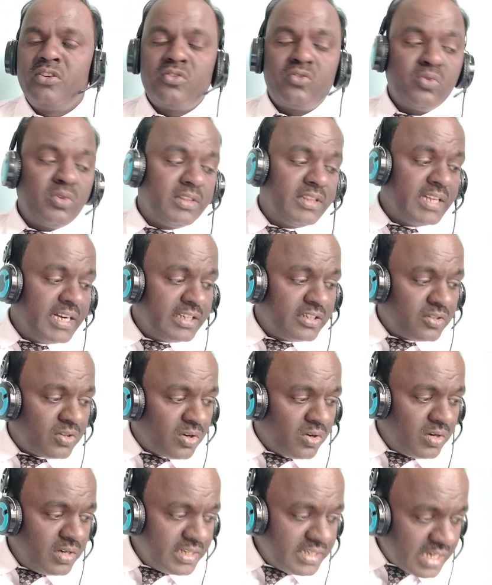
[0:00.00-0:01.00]
So that
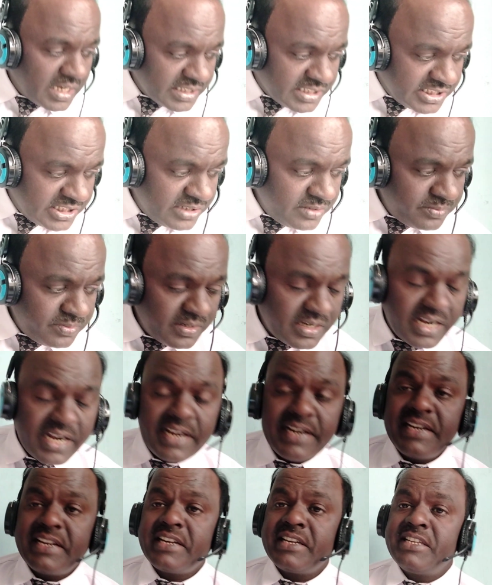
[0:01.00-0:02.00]
call achieve
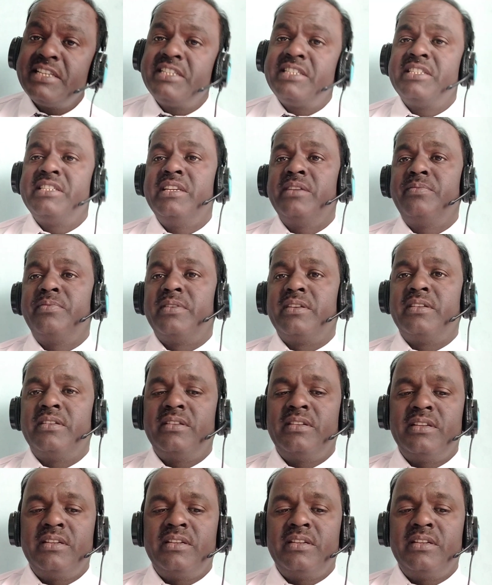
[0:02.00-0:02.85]
and reasonable